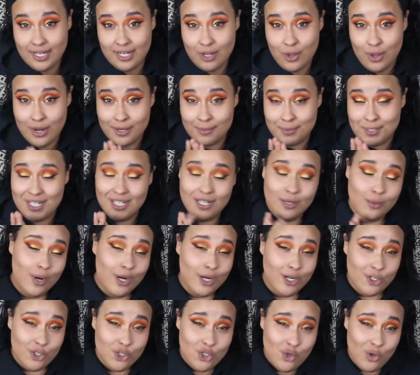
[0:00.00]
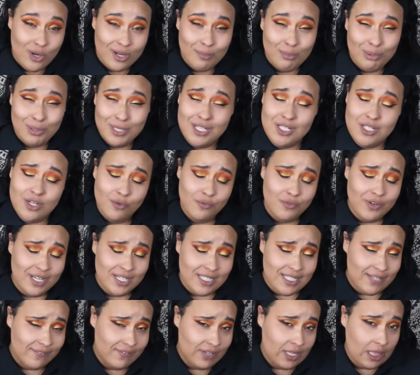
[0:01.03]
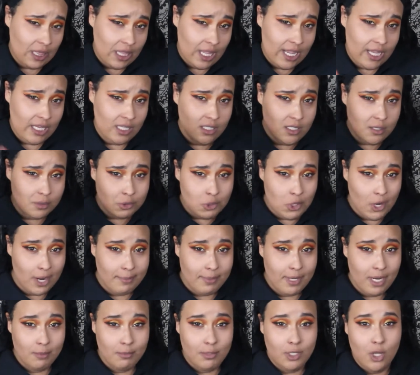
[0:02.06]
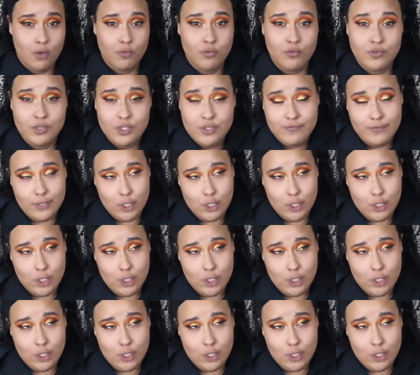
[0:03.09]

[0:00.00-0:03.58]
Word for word: and you end up sticking around and enjoying, please don't forget to give it a like and subscribe down below for future